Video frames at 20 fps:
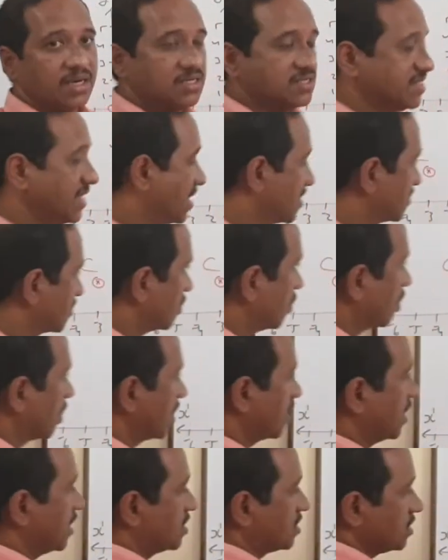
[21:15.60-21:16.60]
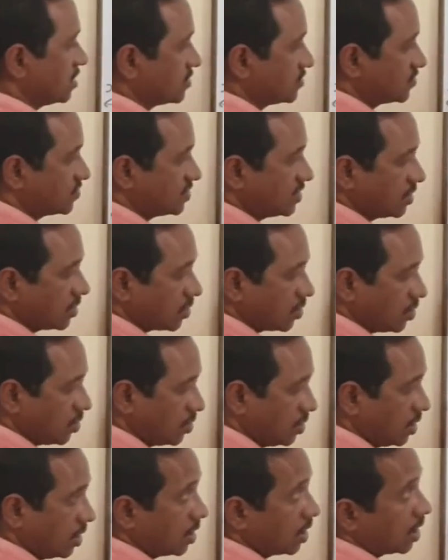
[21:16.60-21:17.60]
has x coordinate
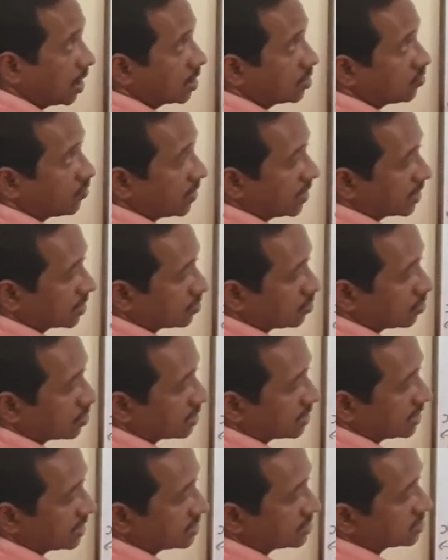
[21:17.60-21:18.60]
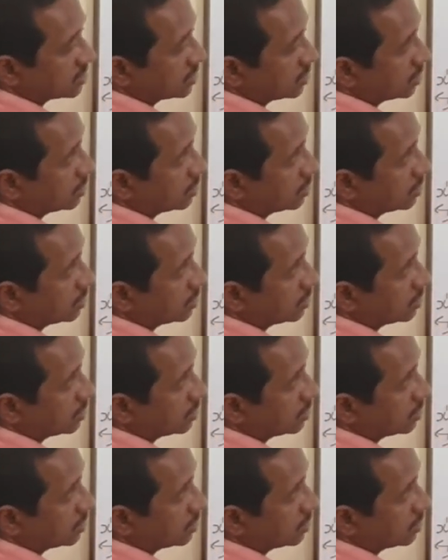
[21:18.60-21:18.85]
0 and y coordinate